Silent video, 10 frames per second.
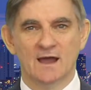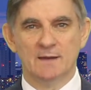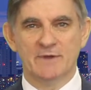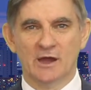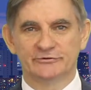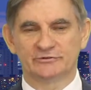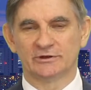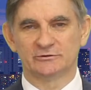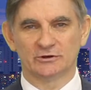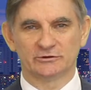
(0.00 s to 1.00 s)
I'm your host,
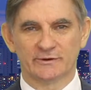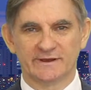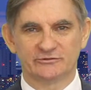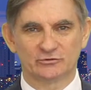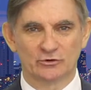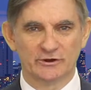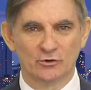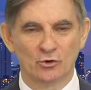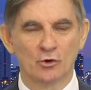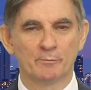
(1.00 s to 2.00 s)
Dr. Greg Storey,
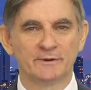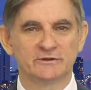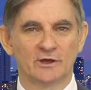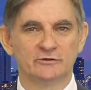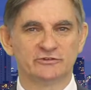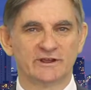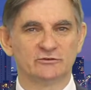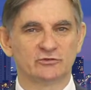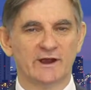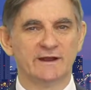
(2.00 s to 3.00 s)
your corporate coaching
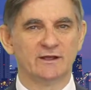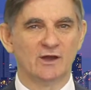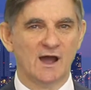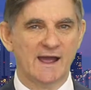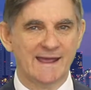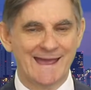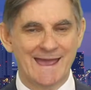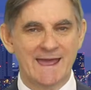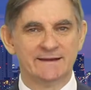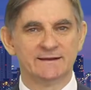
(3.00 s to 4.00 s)
and training guy,
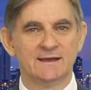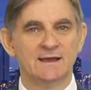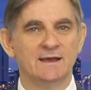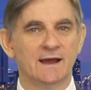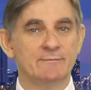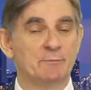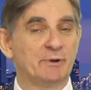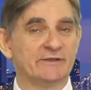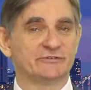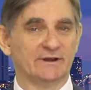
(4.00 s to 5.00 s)
and I'm the
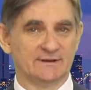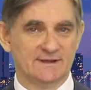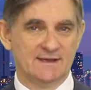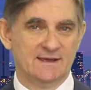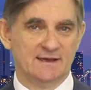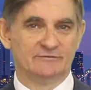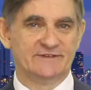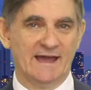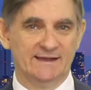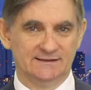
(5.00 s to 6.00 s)
president of
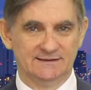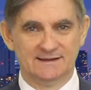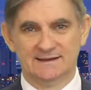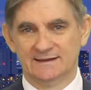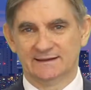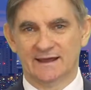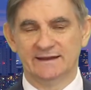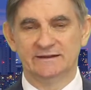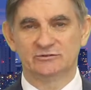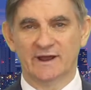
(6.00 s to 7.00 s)
Dale,
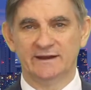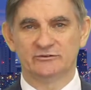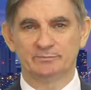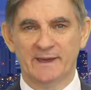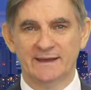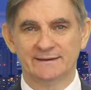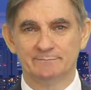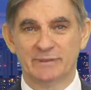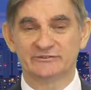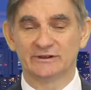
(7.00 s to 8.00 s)
Carnegie Training Japan,
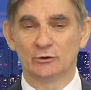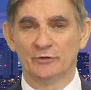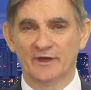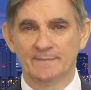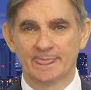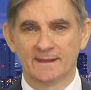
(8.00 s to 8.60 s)
and best-selling author